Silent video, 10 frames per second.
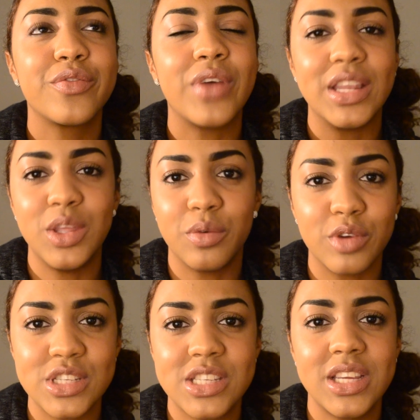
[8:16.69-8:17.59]
at the
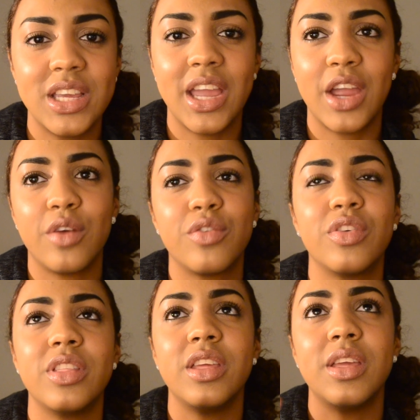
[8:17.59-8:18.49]
university here
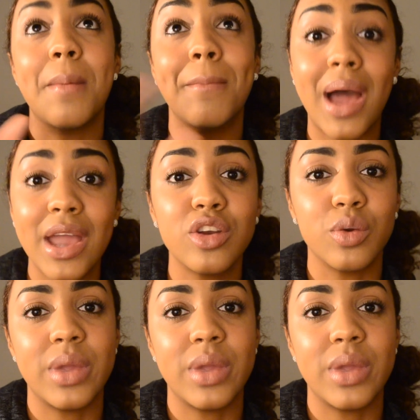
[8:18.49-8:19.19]
for the minor,